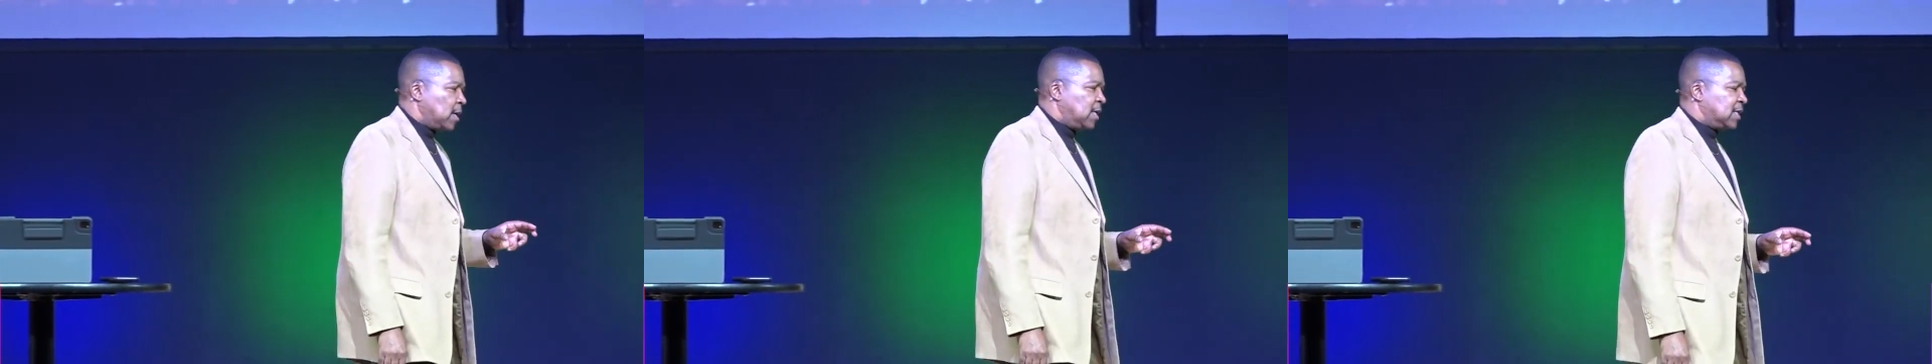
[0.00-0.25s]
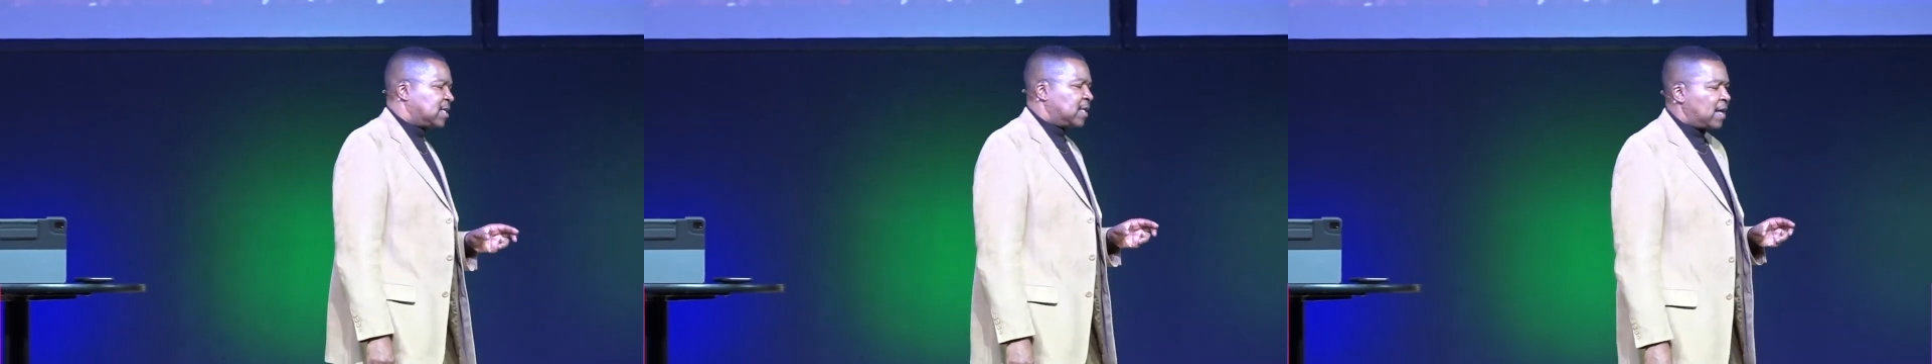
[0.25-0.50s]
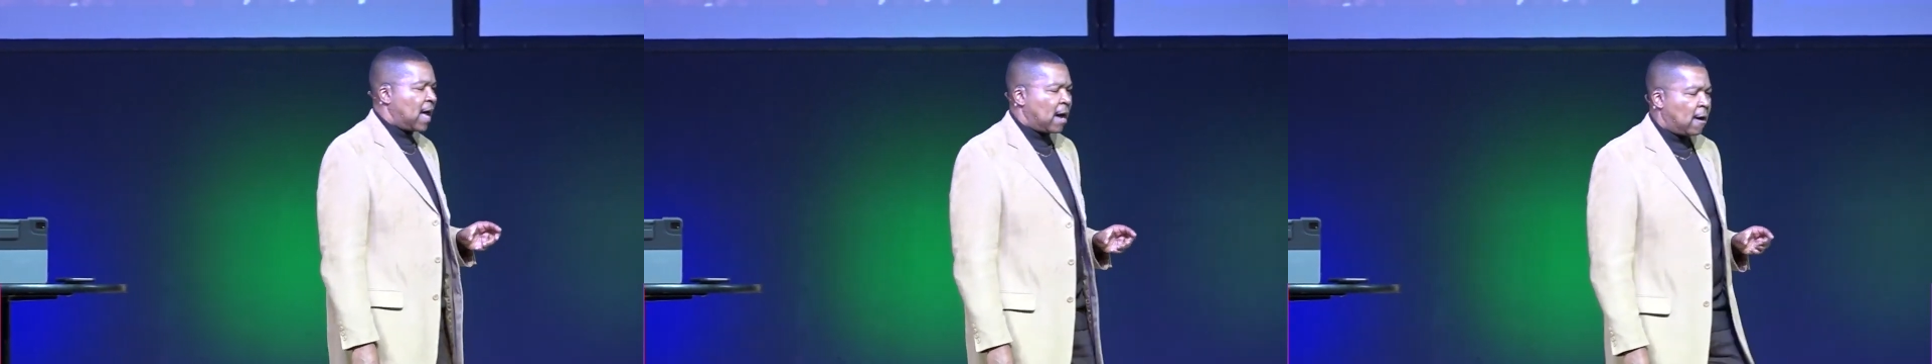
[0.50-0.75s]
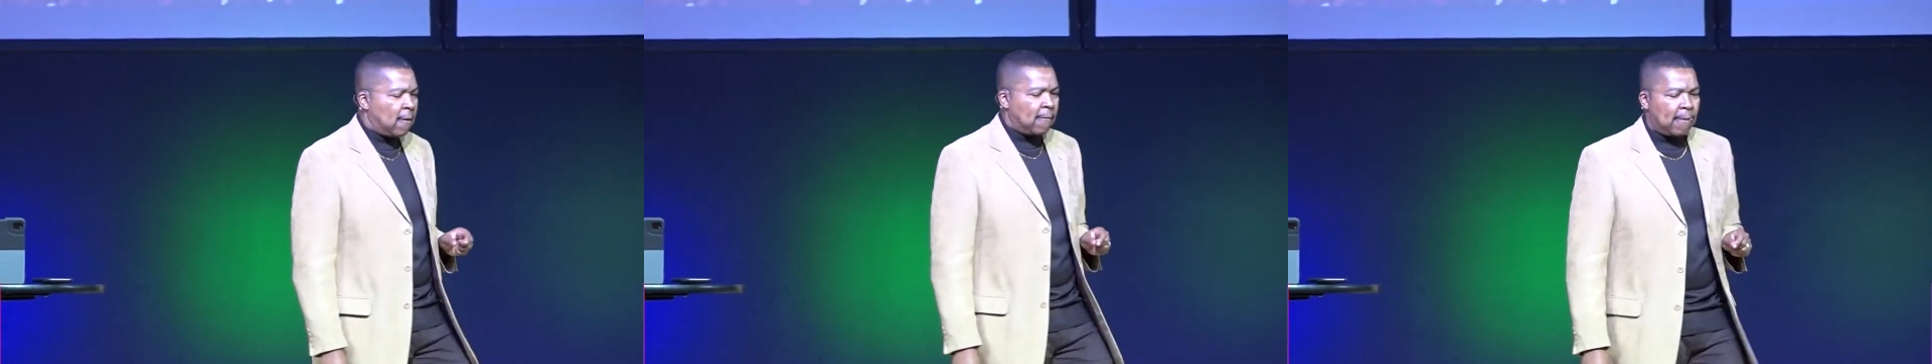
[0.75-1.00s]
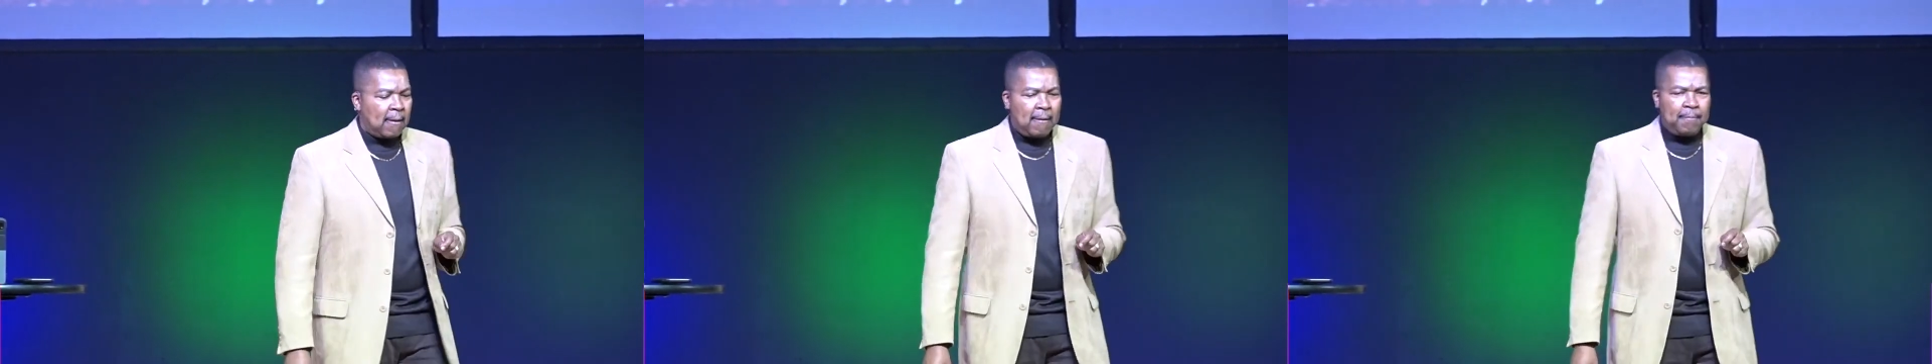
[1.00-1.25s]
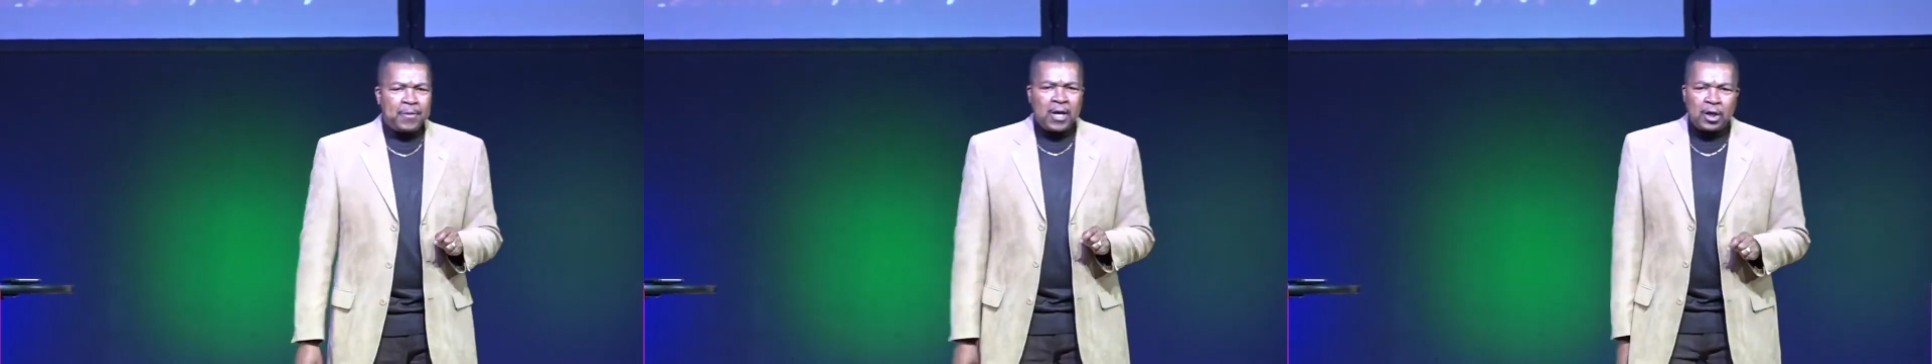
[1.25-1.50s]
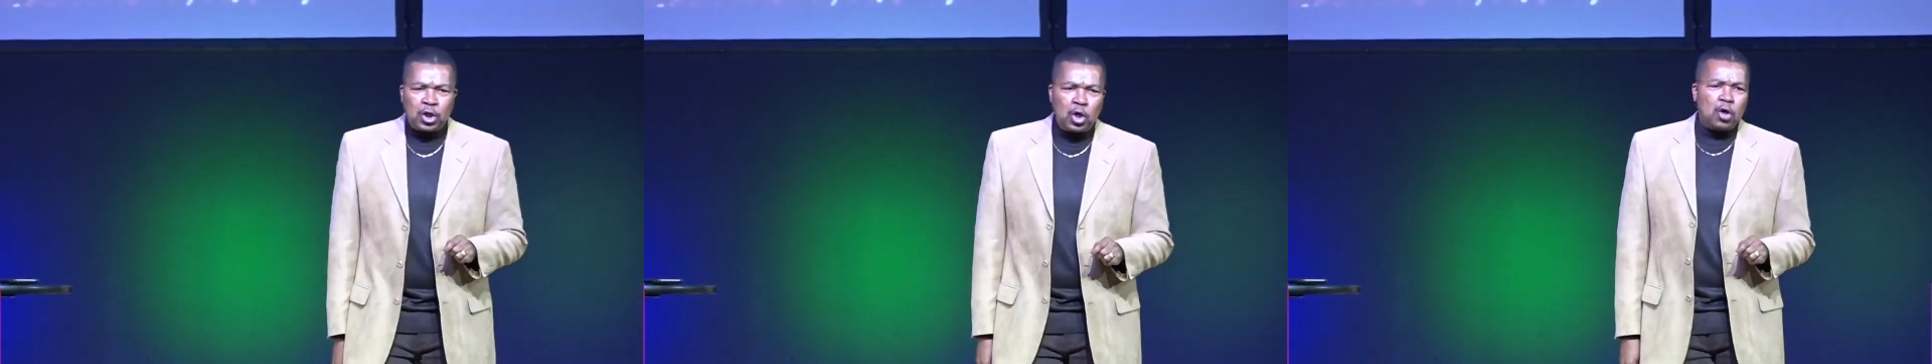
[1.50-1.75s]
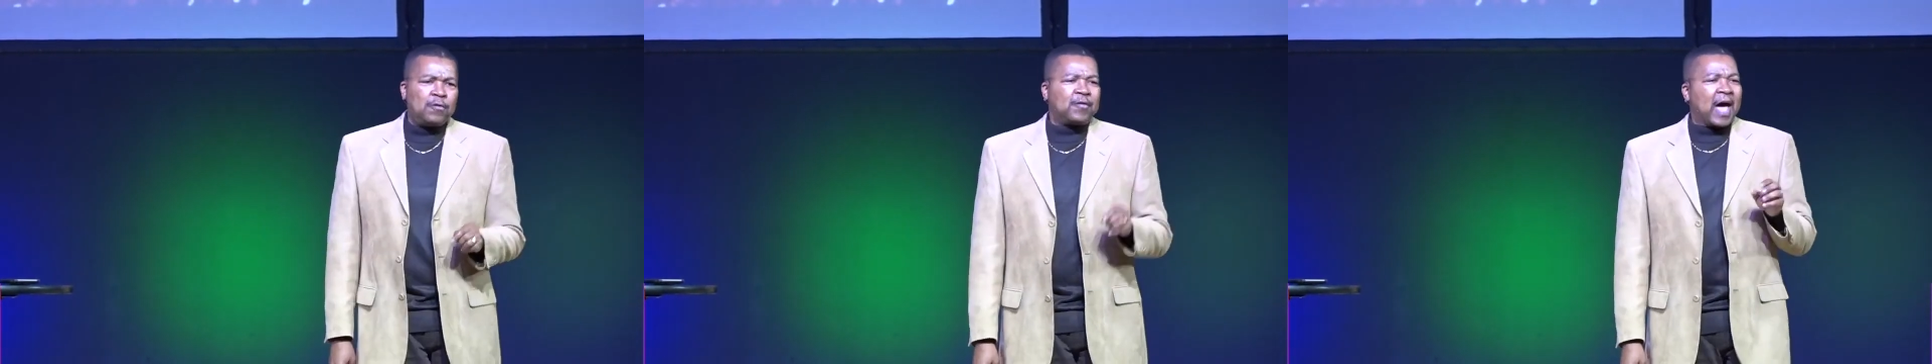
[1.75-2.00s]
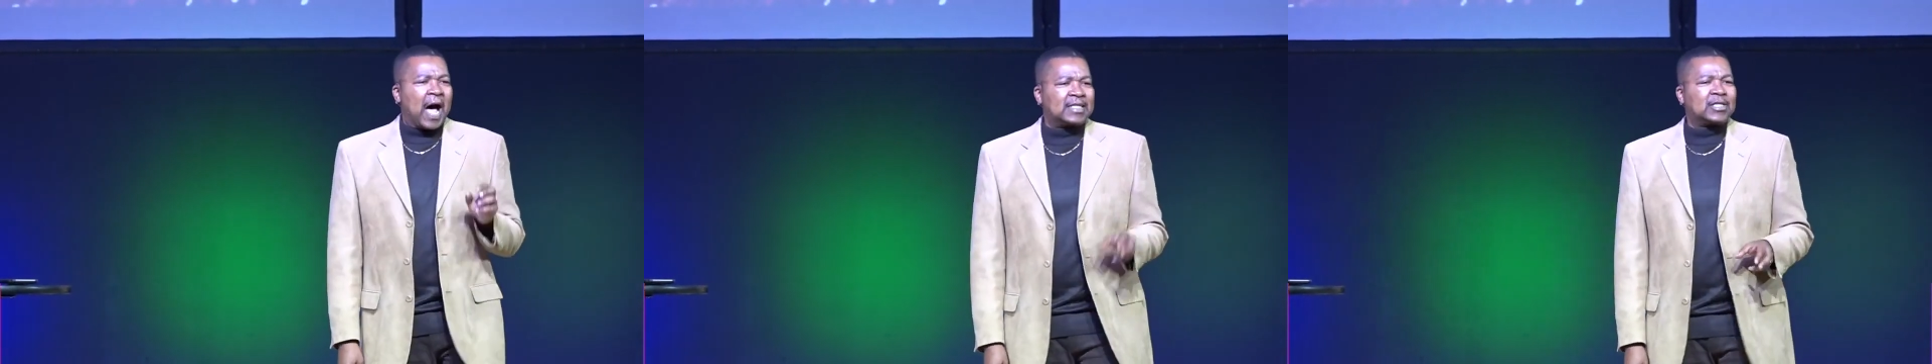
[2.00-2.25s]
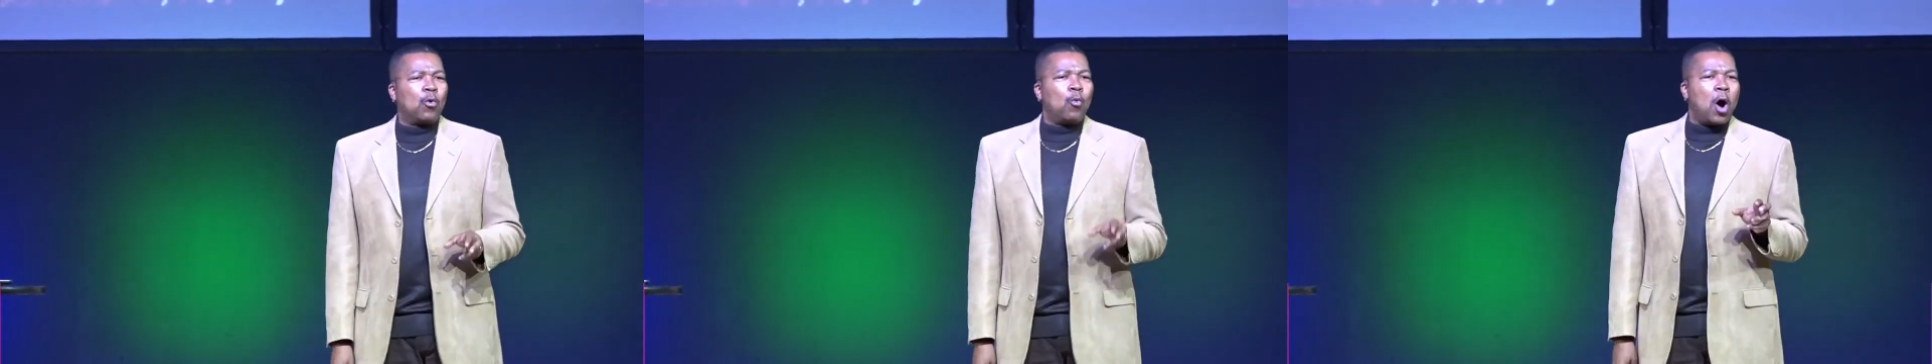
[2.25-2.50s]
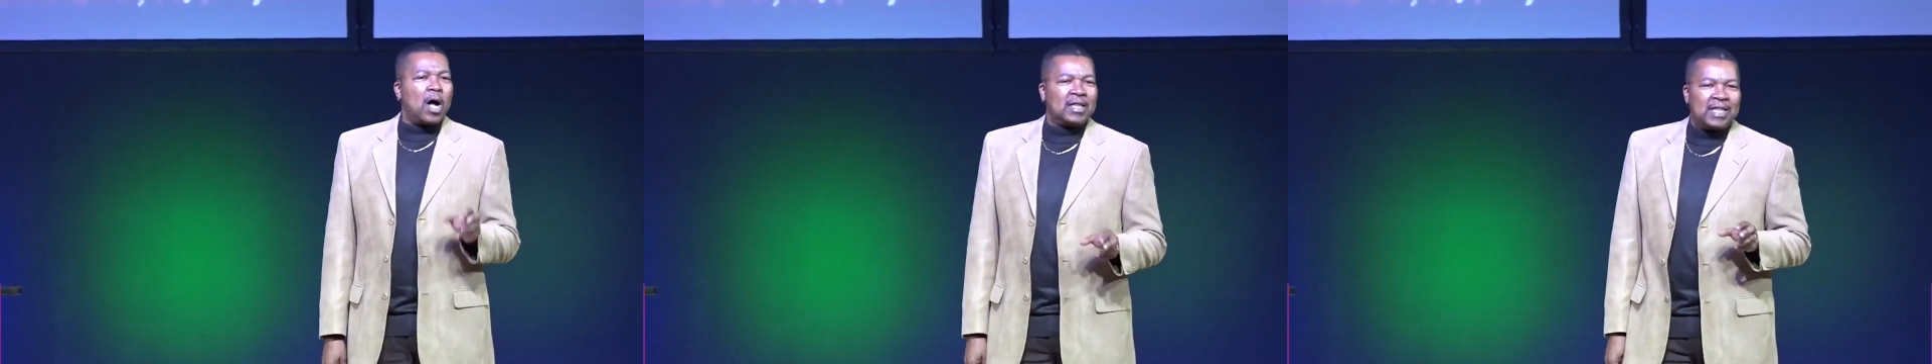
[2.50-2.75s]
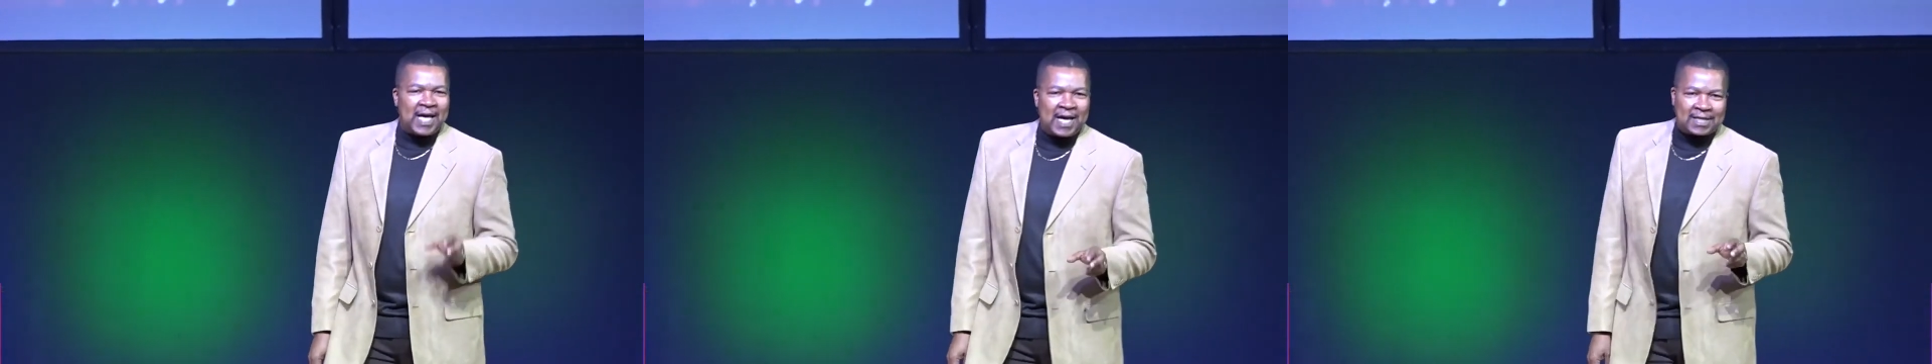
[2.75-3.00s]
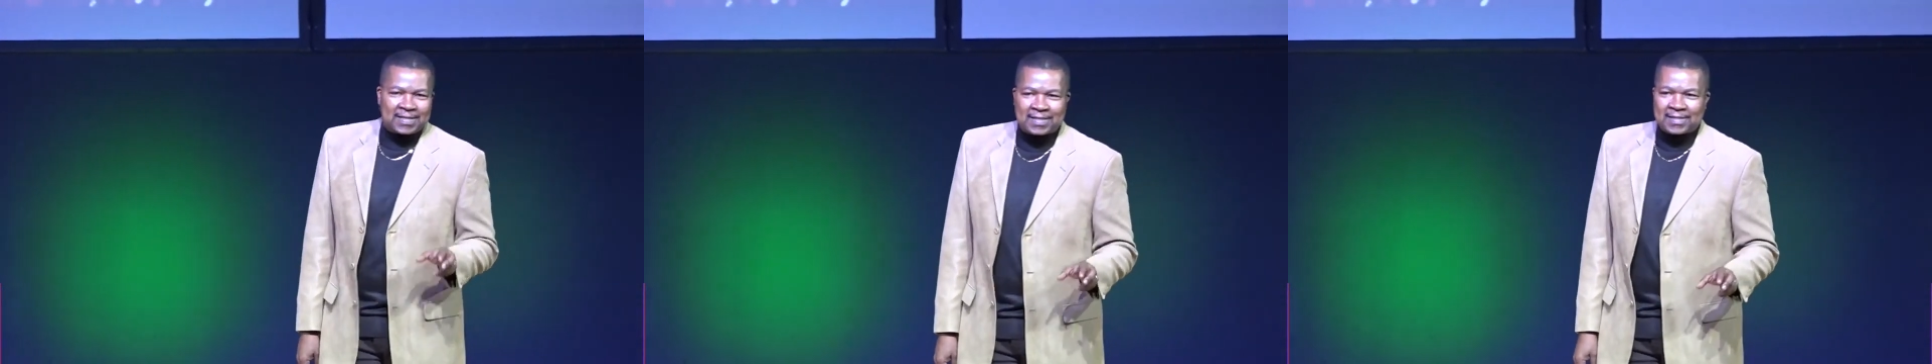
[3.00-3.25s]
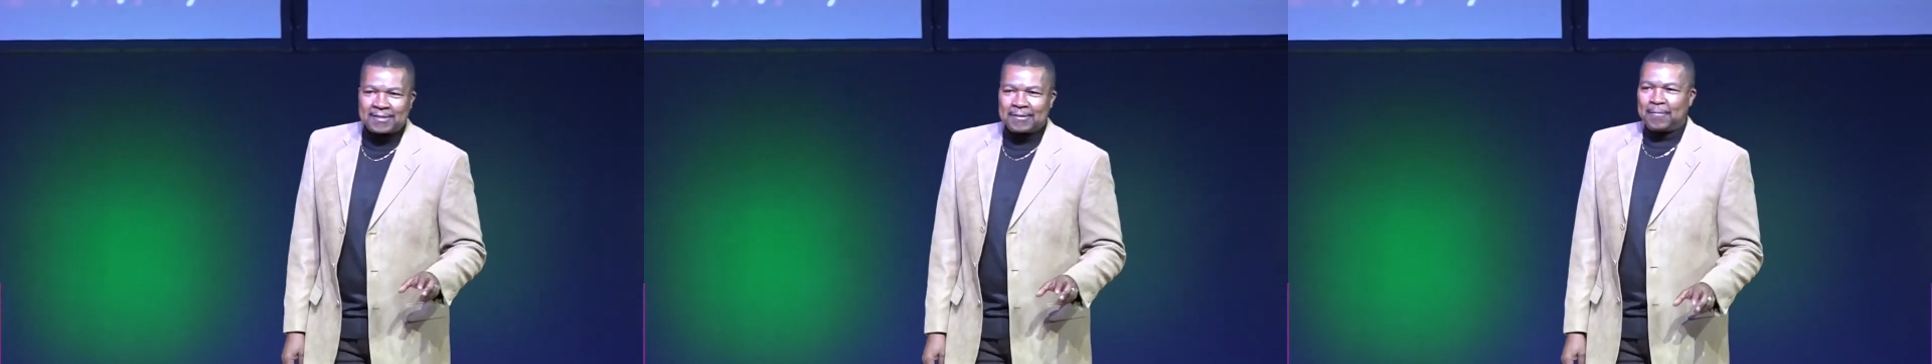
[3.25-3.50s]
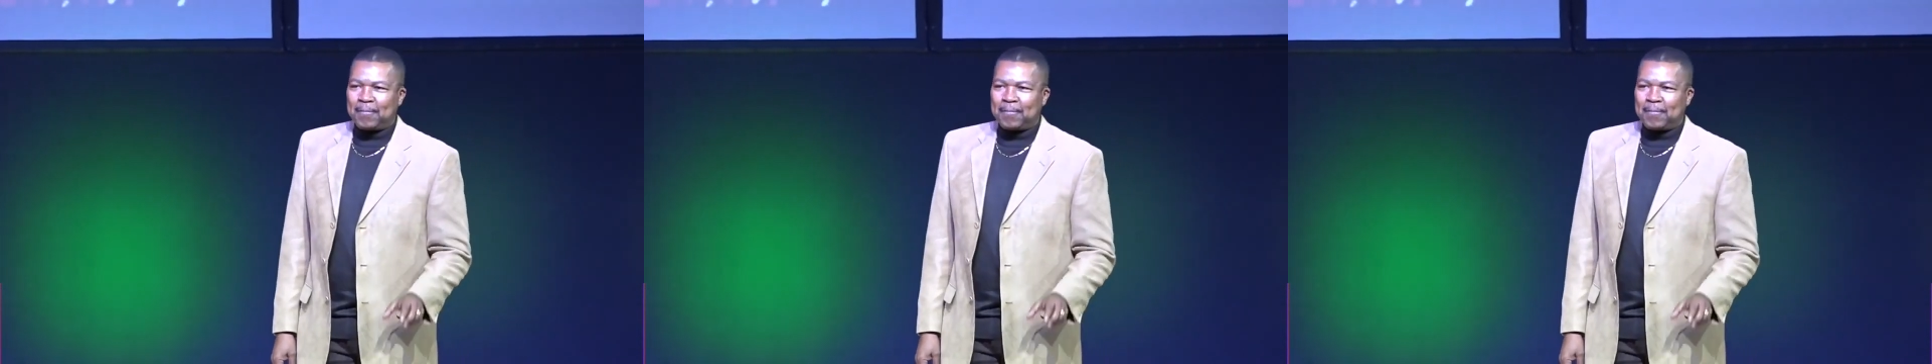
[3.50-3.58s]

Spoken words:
Listen now, you've got to want this.